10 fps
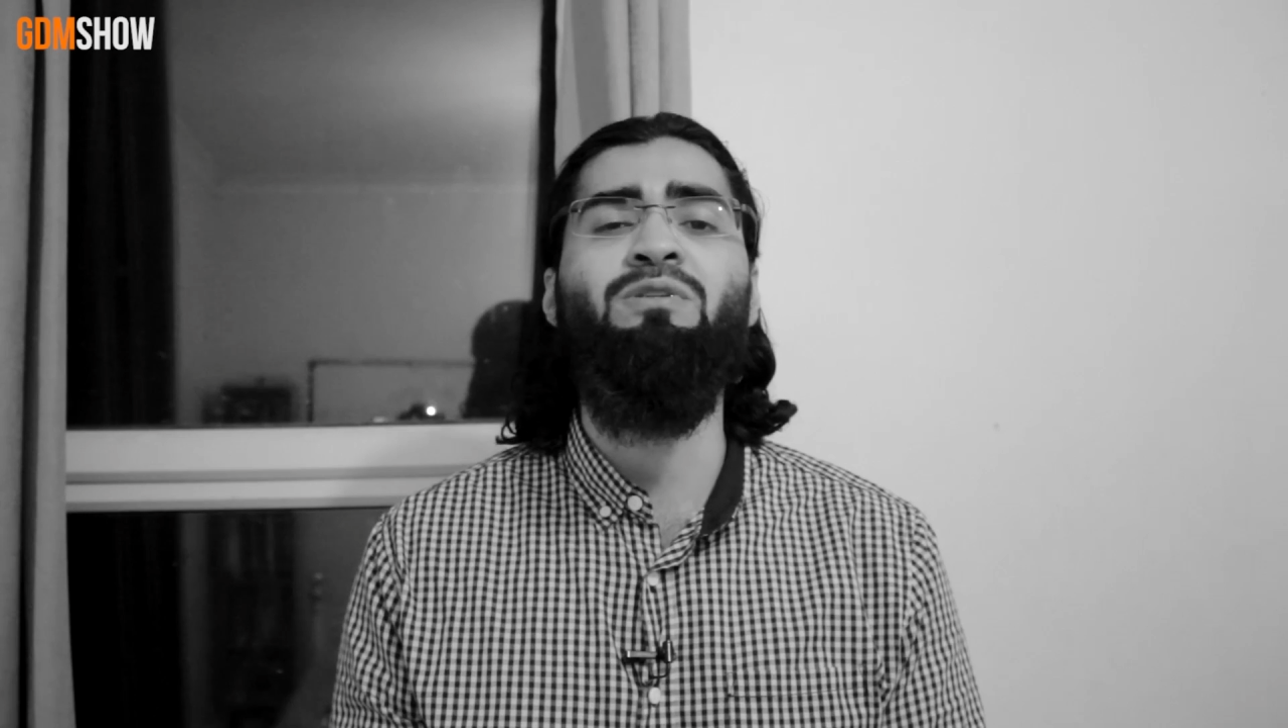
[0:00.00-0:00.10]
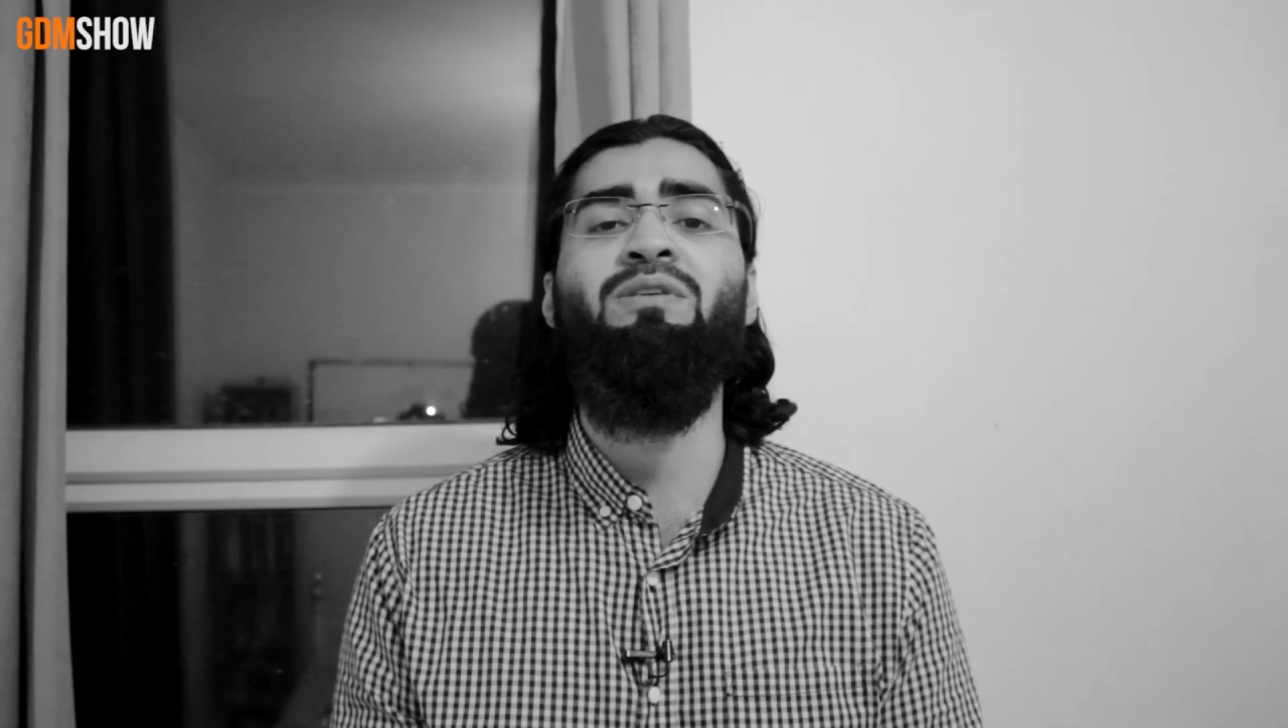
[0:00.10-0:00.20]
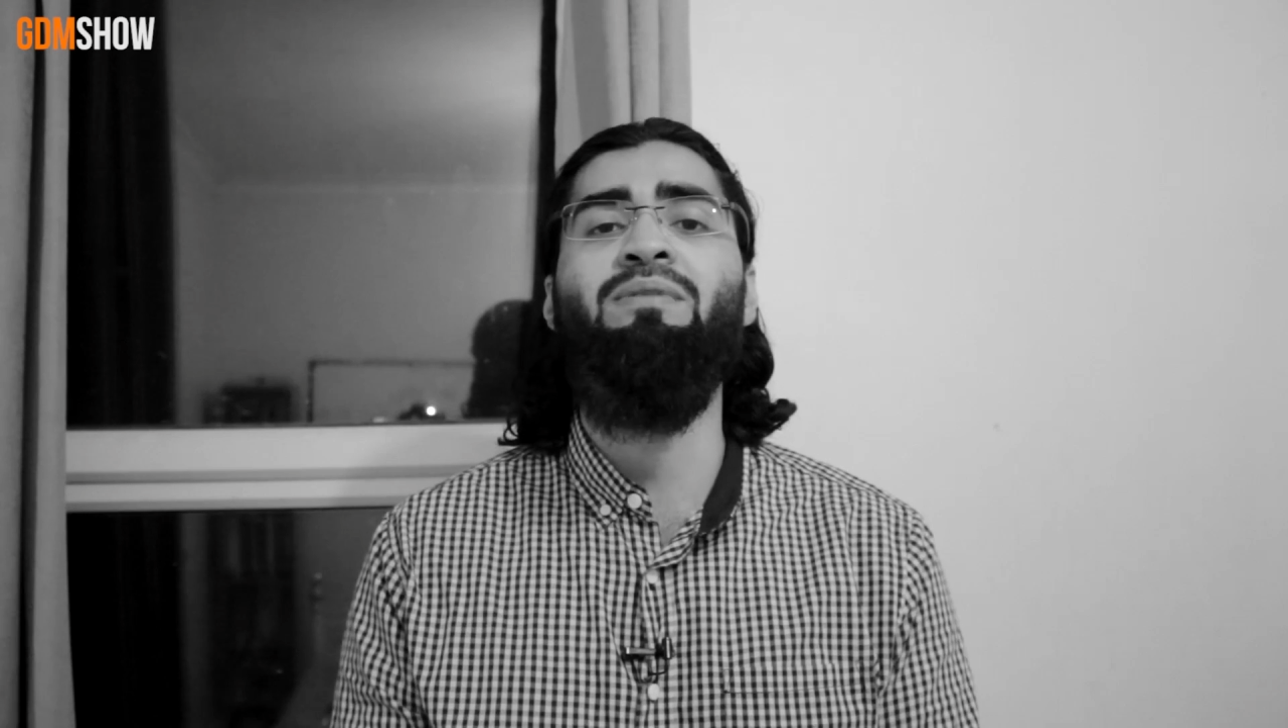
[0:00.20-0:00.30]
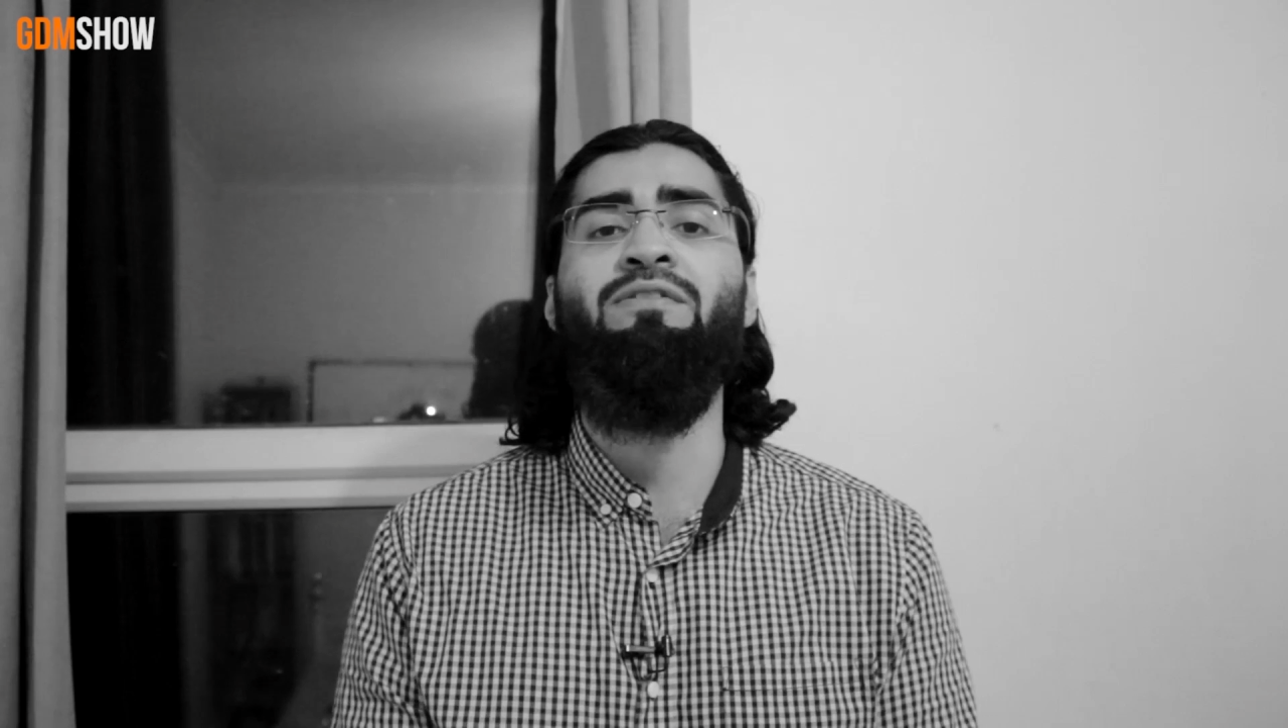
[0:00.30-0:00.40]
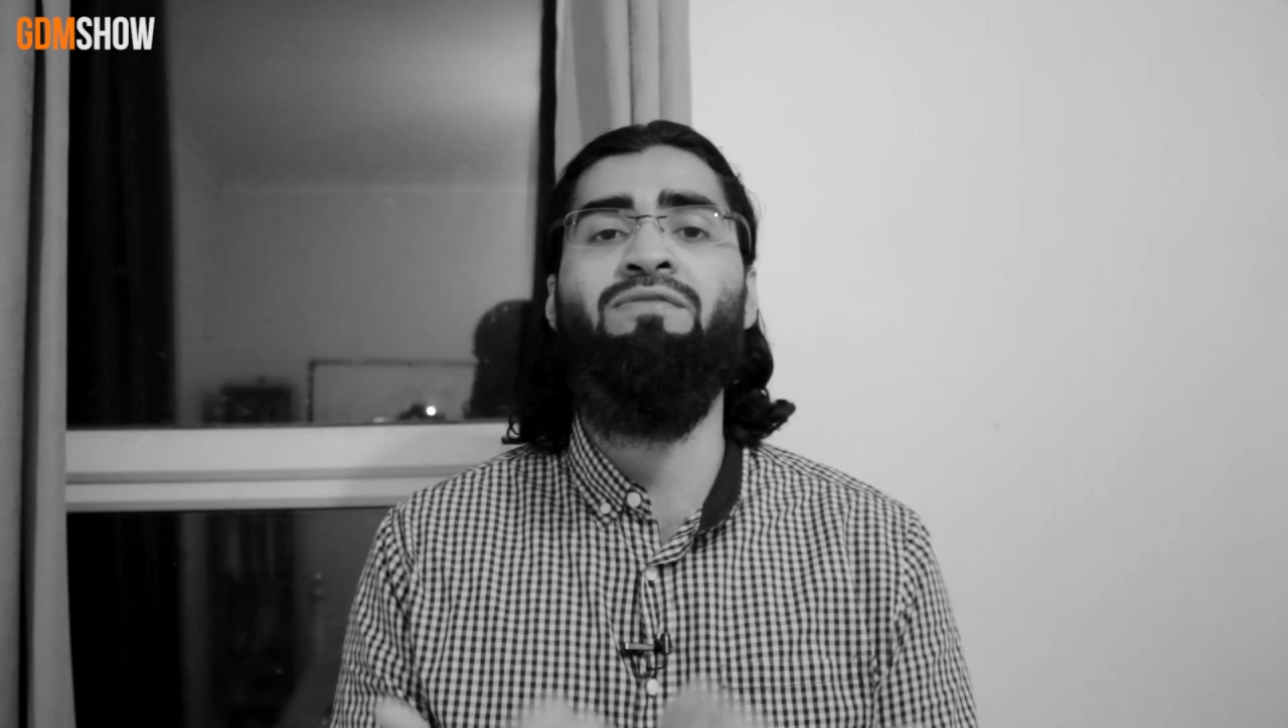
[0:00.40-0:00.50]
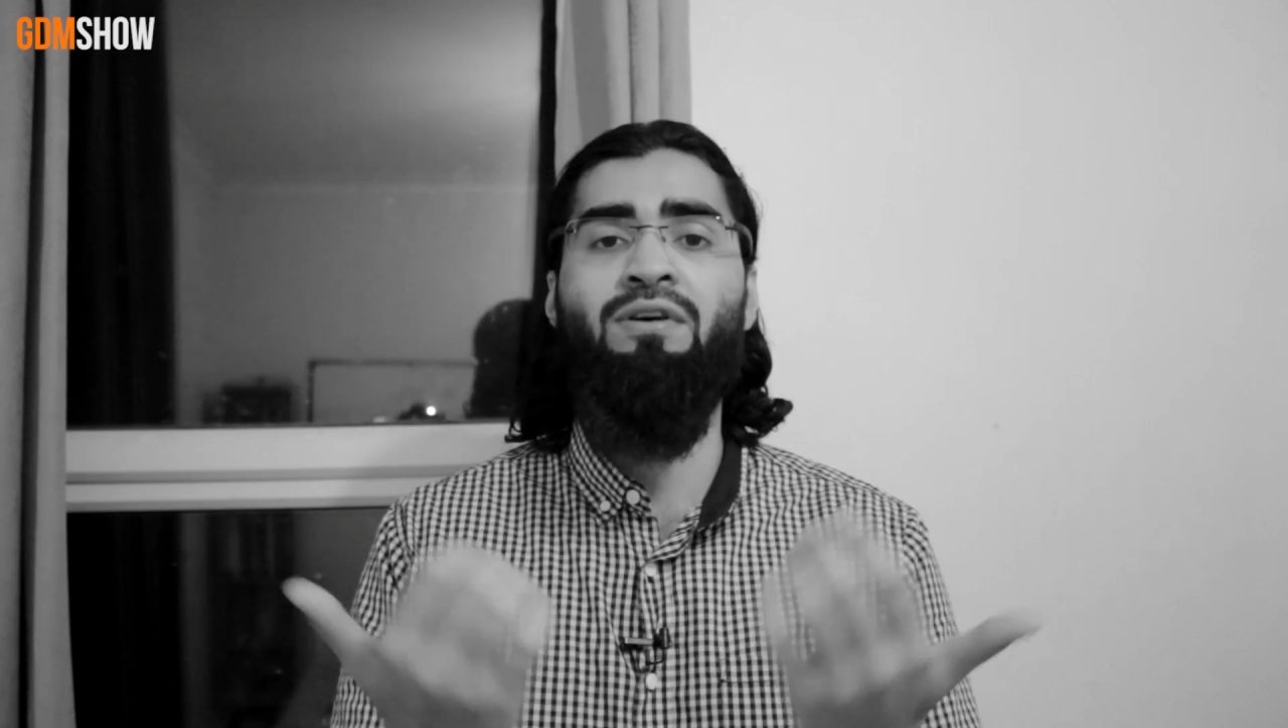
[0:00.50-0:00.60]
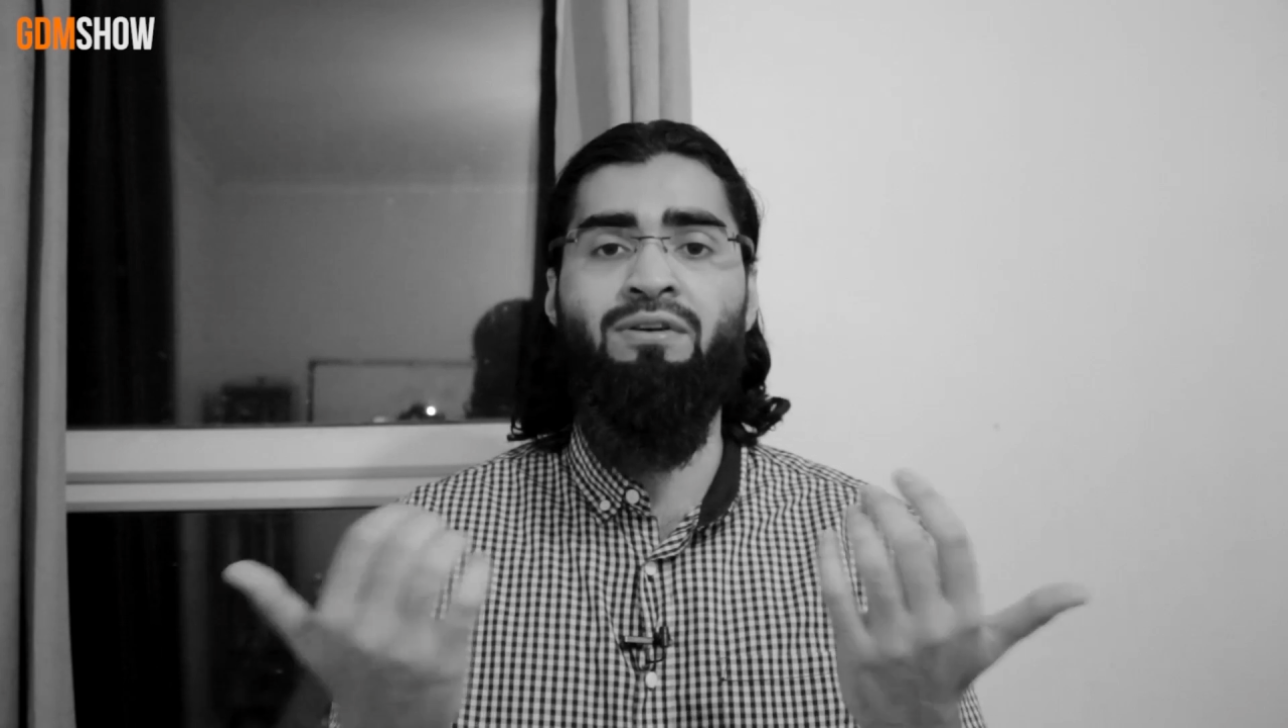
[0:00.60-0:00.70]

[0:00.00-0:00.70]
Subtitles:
we're something far